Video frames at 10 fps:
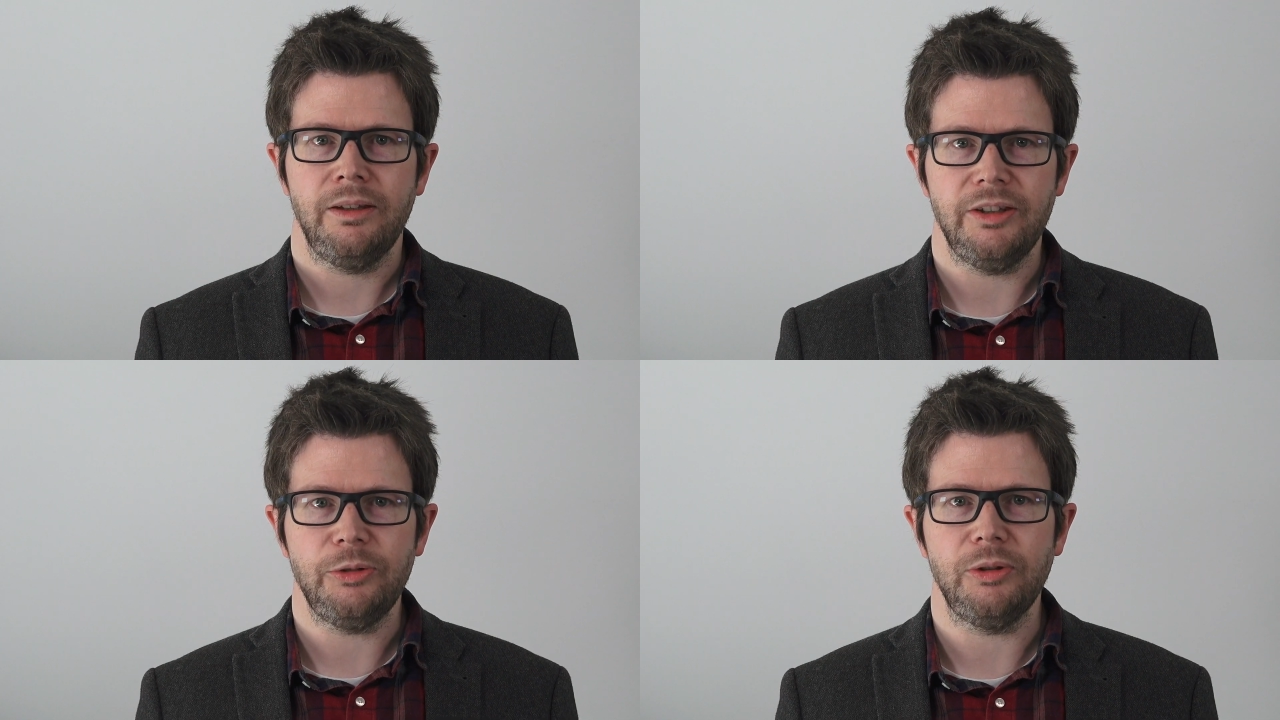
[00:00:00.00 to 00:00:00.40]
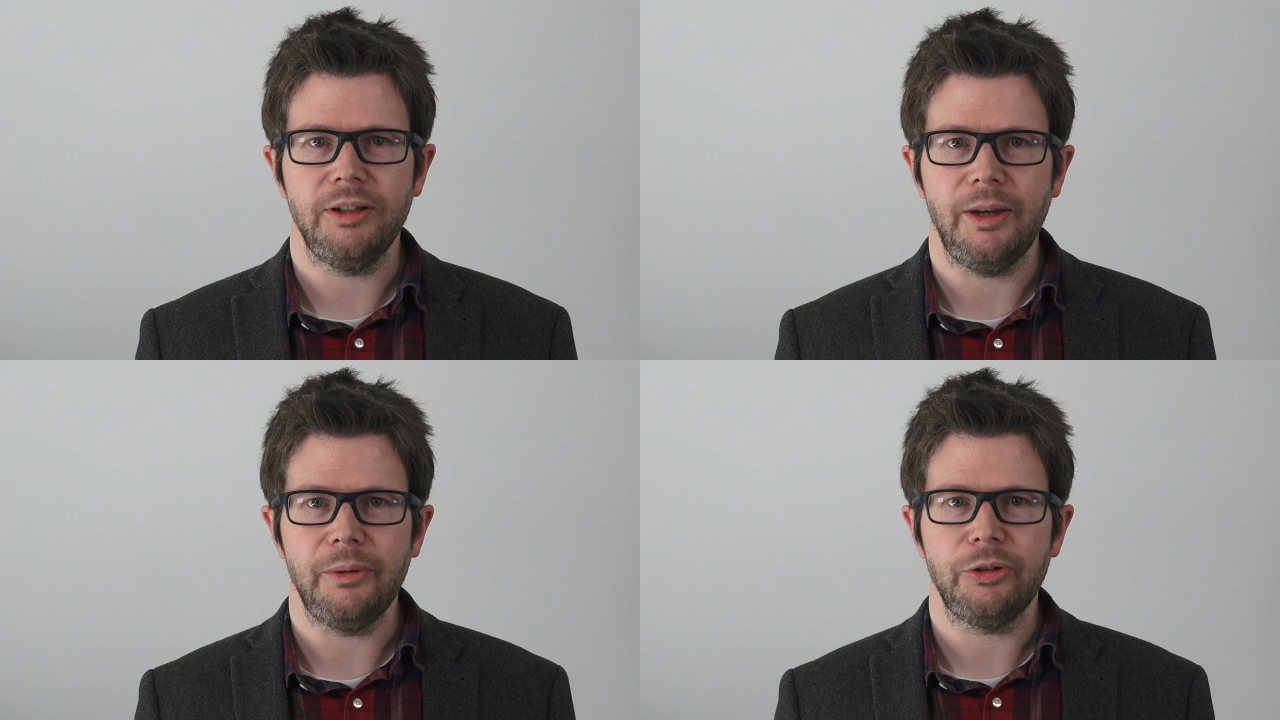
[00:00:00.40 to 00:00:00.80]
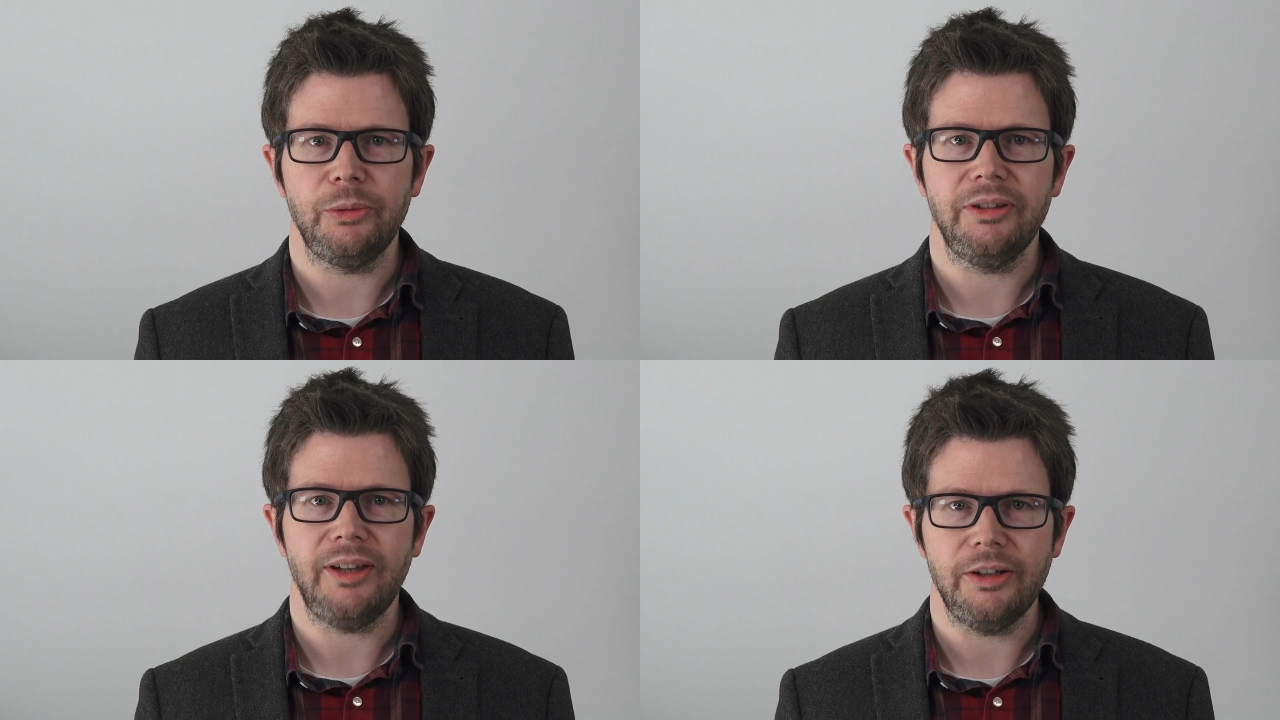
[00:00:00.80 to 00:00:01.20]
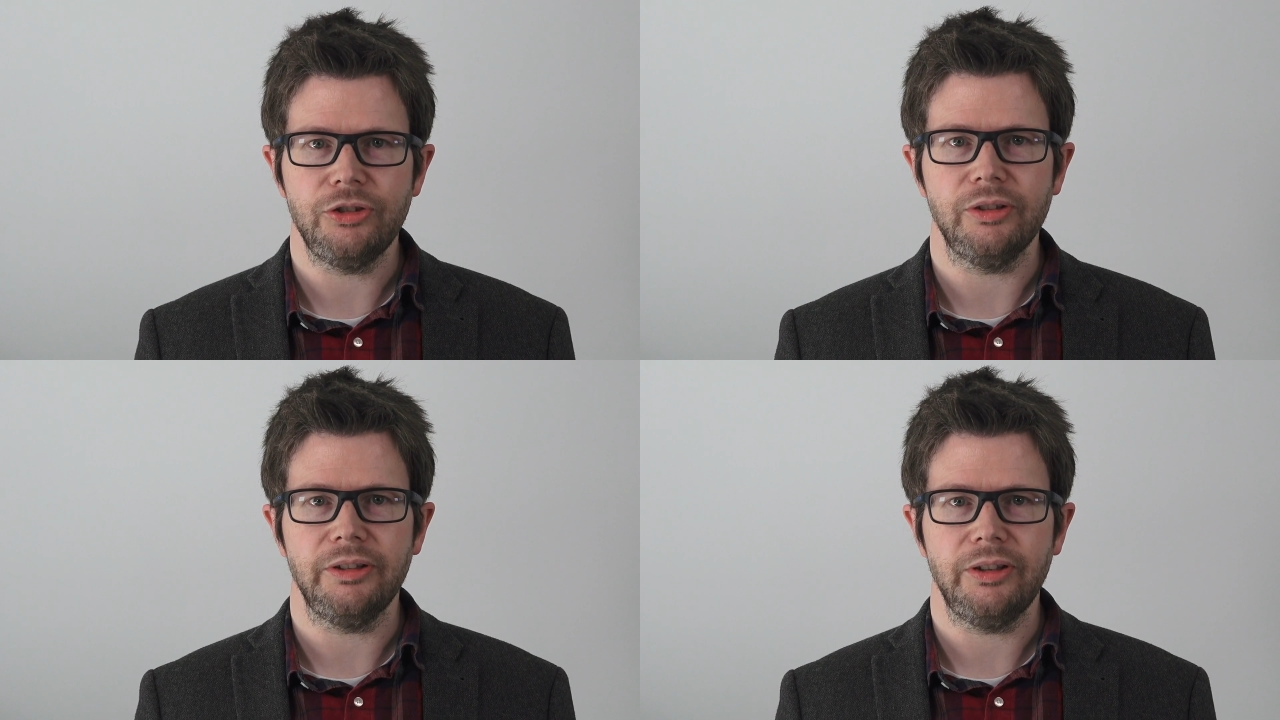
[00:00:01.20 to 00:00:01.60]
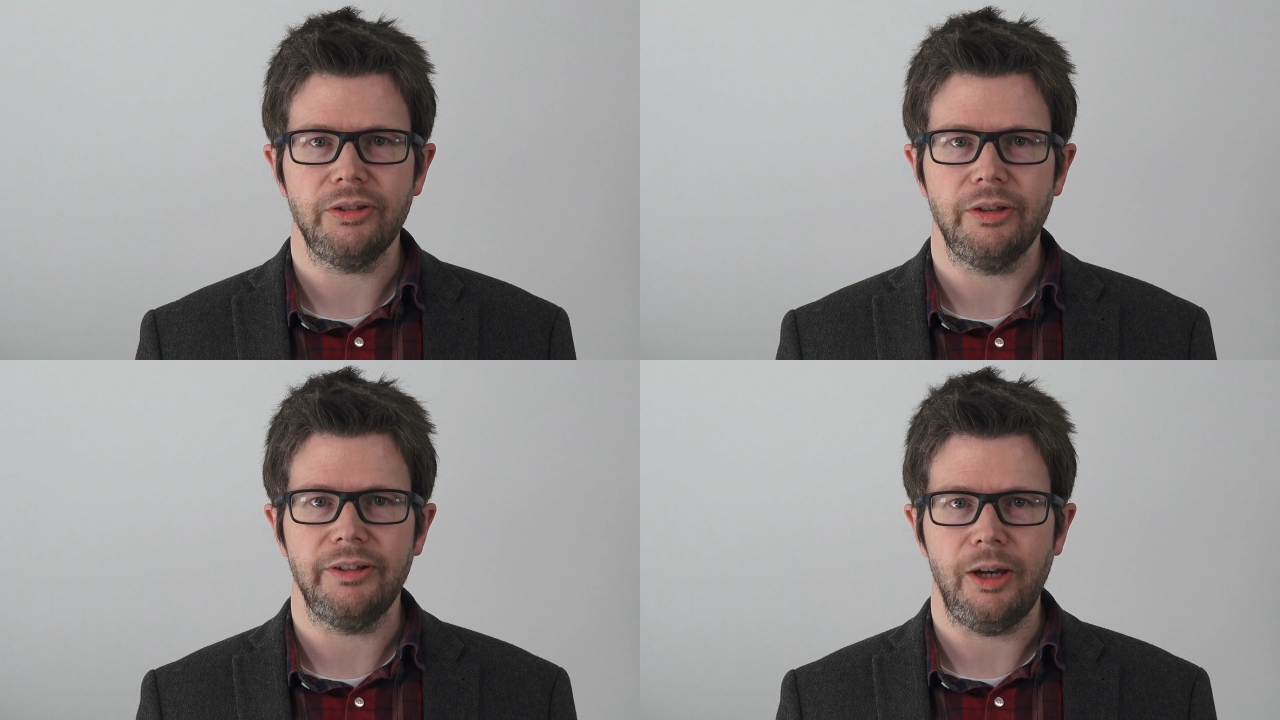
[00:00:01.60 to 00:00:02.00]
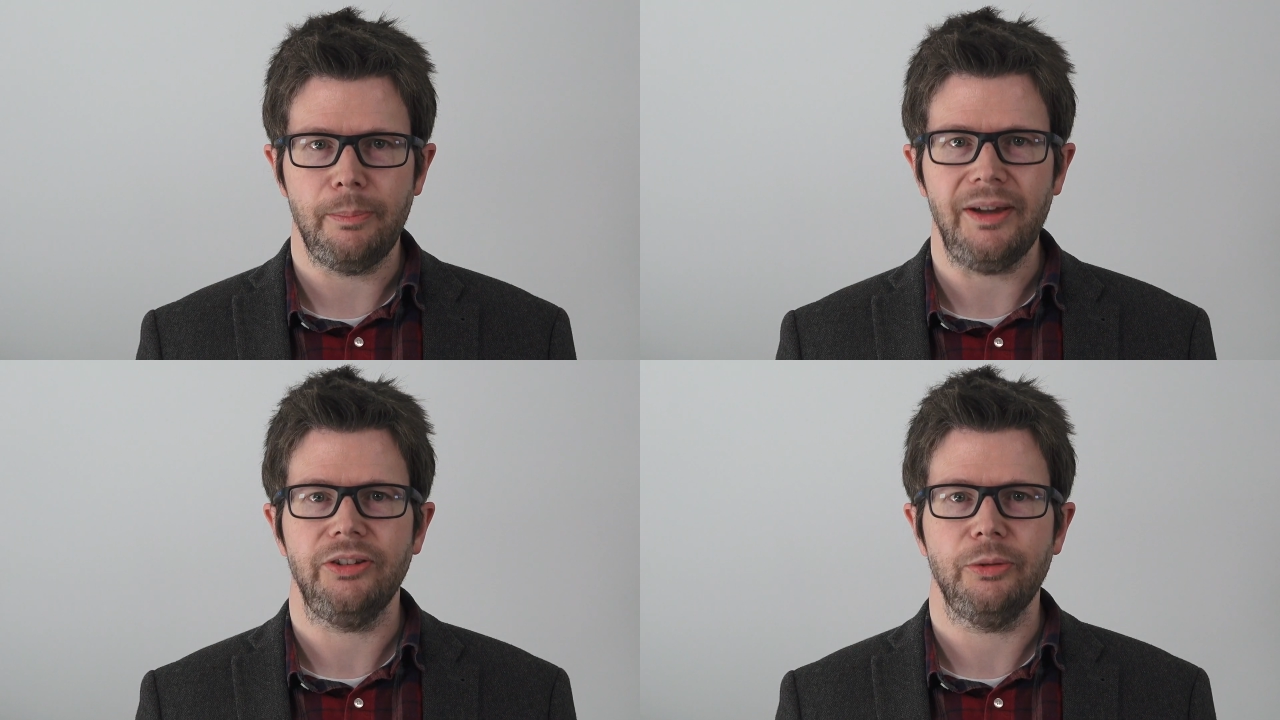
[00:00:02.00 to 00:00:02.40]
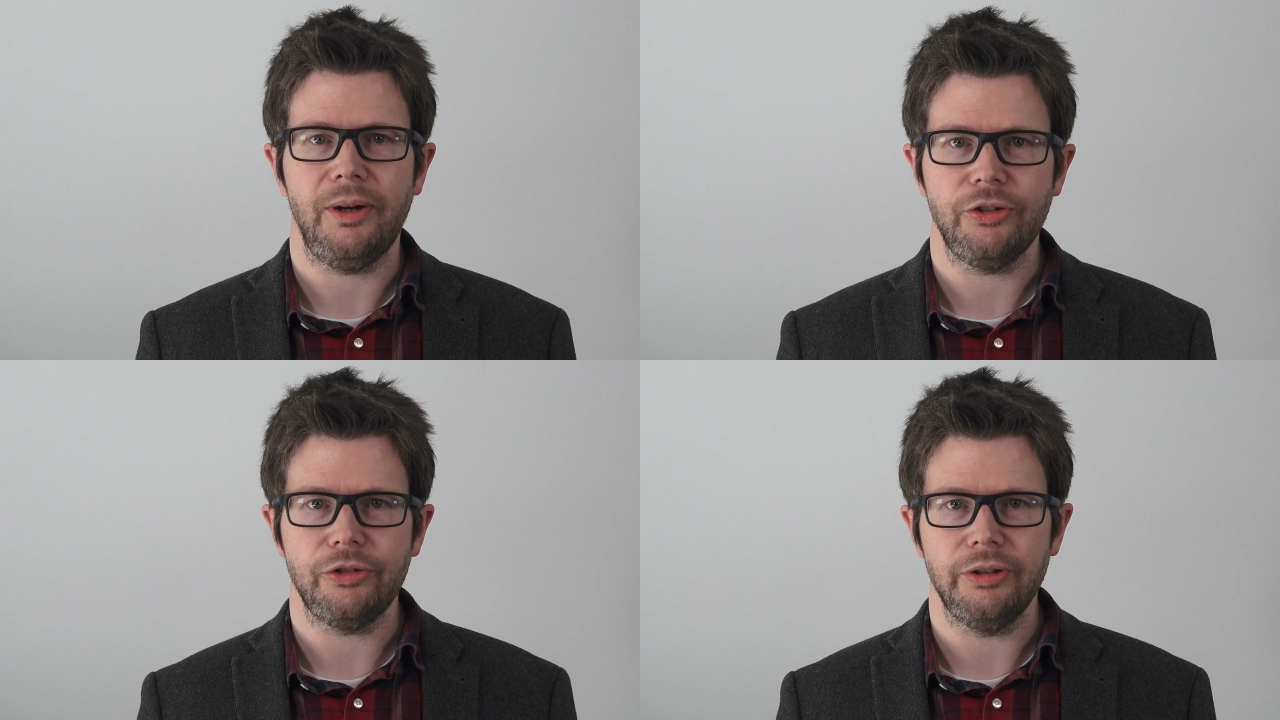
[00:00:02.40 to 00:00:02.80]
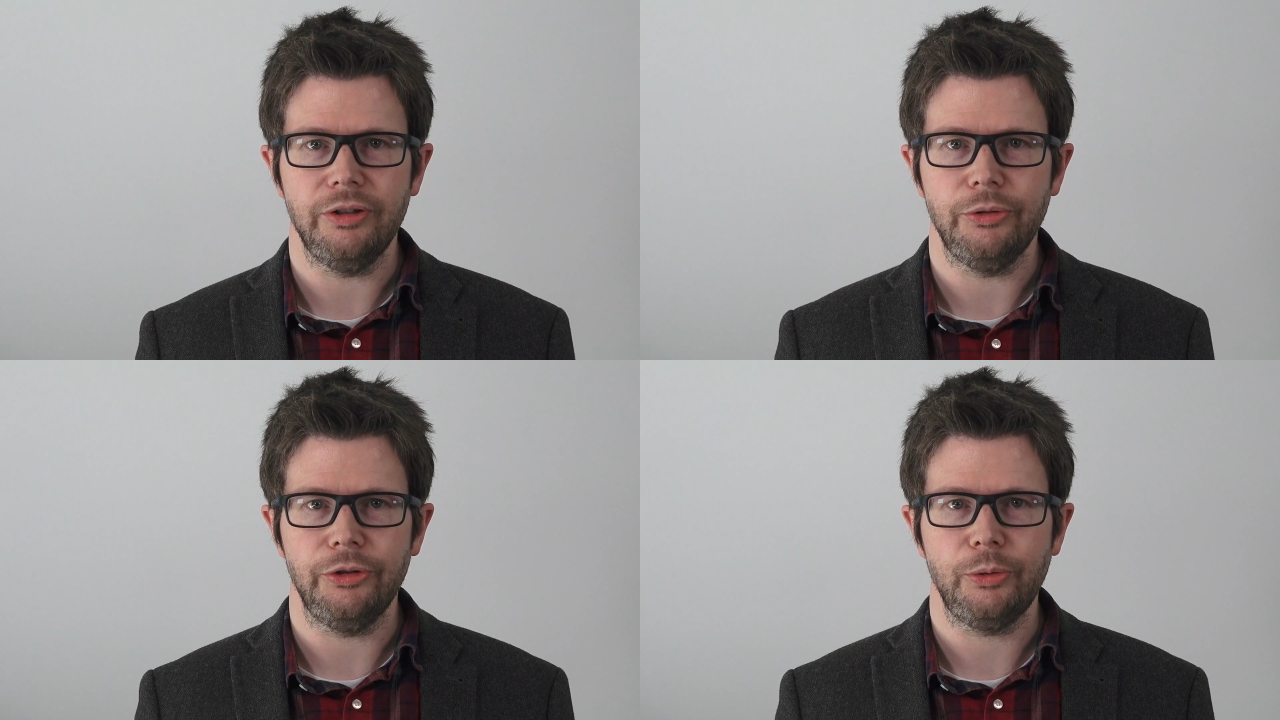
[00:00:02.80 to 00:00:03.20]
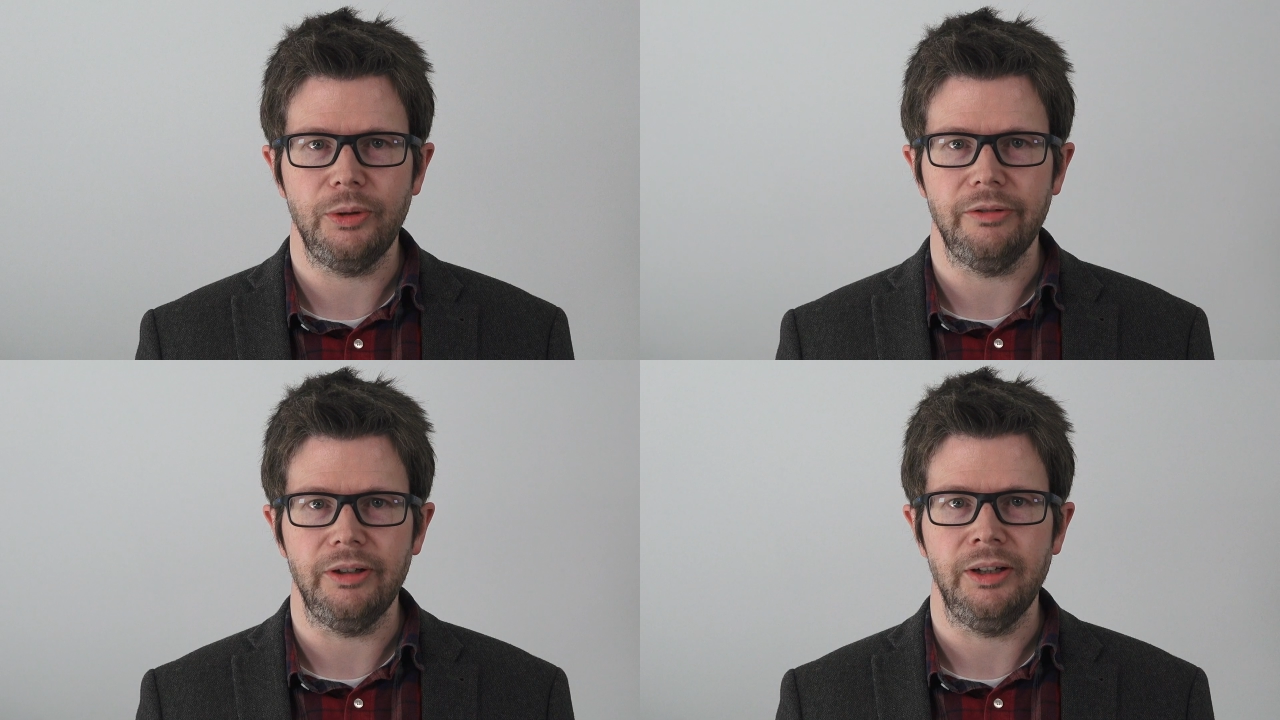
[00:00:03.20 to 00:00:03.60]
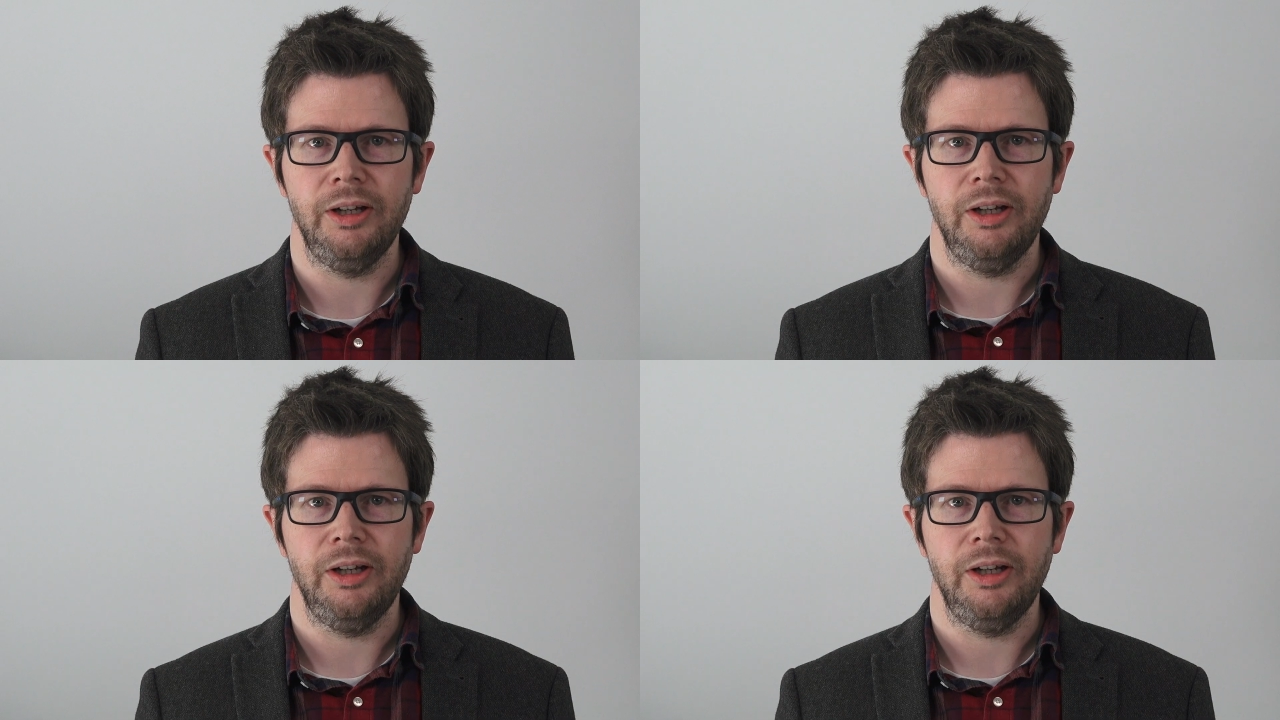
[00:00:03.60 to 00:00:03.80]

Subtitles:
This will allow it to intelligently decide how best to answer a user's query